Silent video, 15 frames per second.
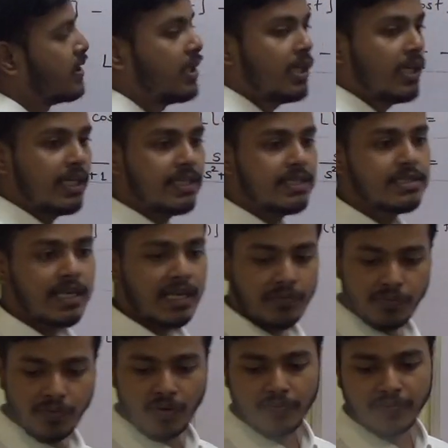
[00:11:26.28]
is f
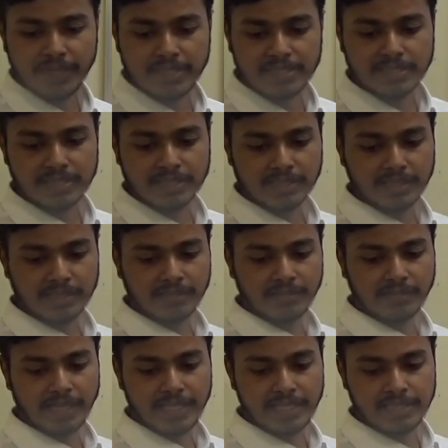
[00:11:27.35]
of s,
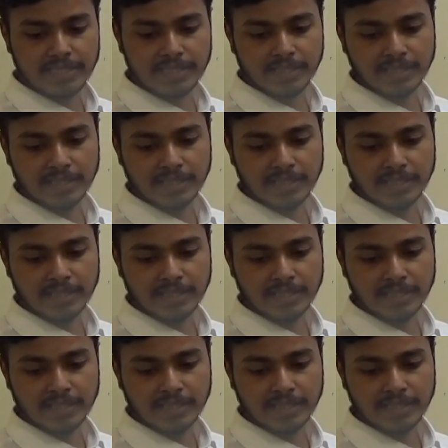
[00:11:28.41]
right?